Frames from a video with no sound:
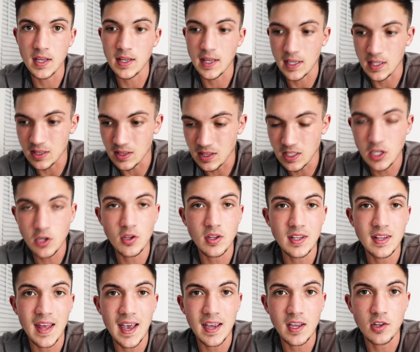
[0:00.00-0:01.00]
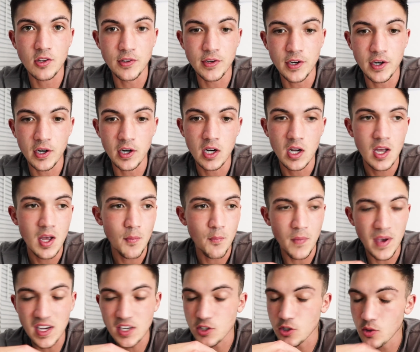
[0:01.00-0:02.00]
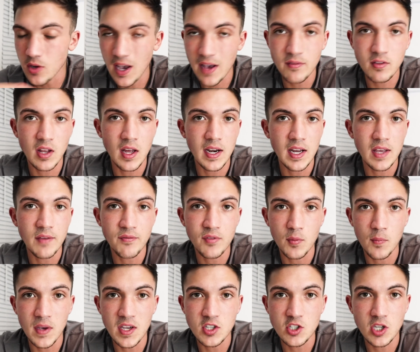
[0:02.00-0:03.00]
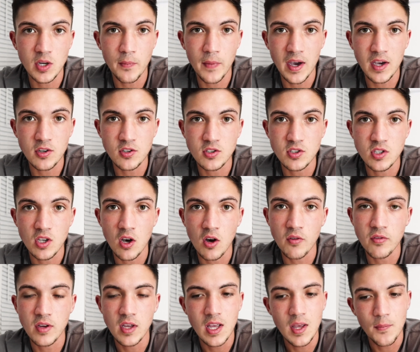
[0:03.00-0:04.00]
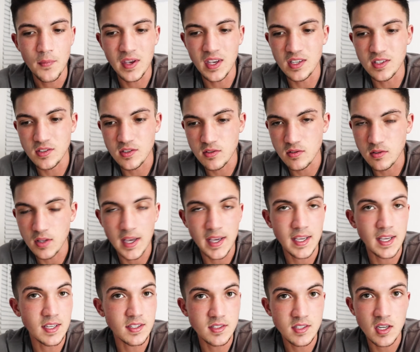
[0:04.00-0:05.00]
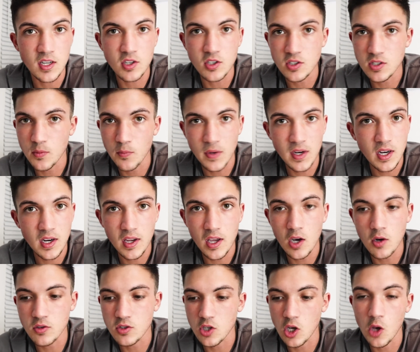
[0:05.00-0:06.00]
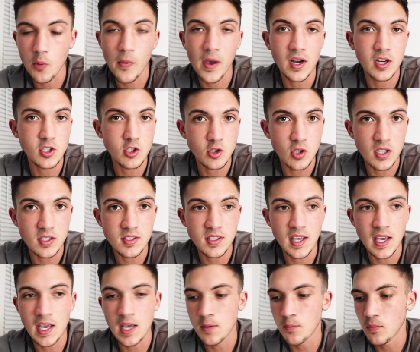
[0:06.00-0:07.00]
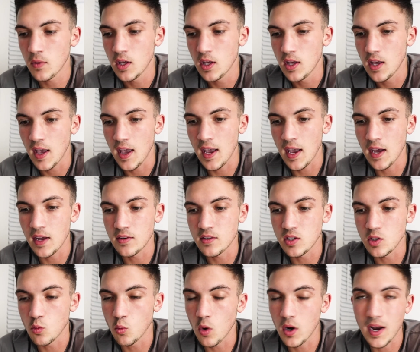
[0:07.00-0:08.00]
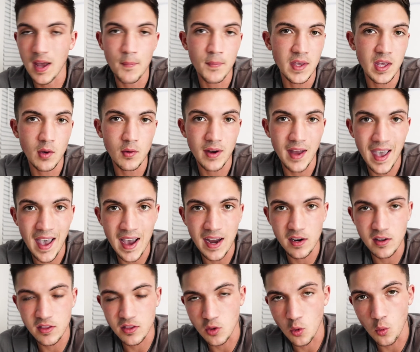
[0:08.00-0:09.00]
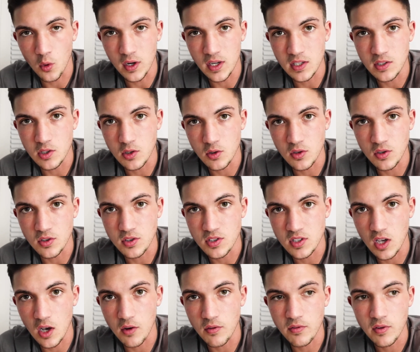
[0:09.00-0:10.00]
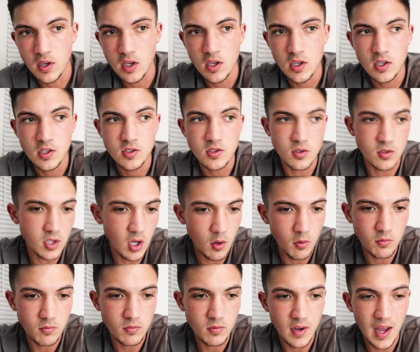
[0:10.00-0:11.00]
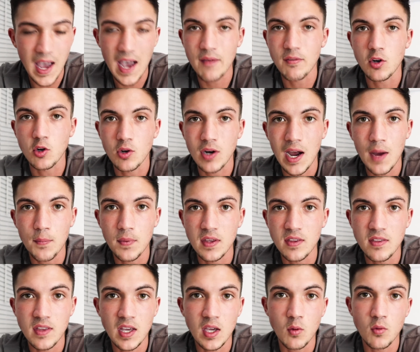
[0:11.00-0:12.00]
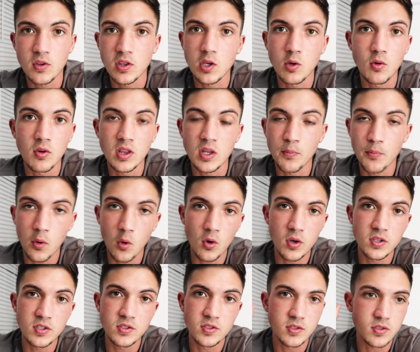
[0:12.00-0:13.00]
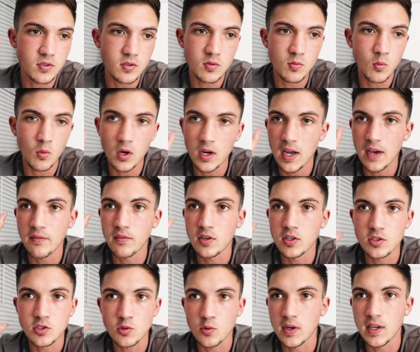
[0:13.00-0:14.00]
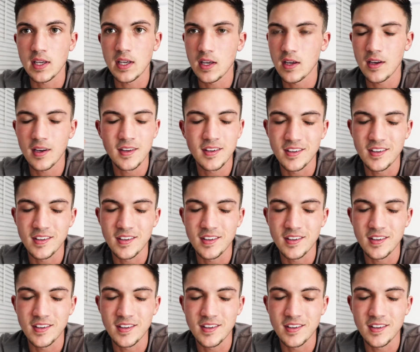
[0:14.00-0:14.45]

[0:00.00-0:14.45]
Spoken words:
Like literally that clear. Make sure you have a lot of information about yourself, because like I said just a minute ago, it's all about a trust game, and you want to be able to add authority to yourself. So don't have a crappy thing with you and the boys, whatever, drink it.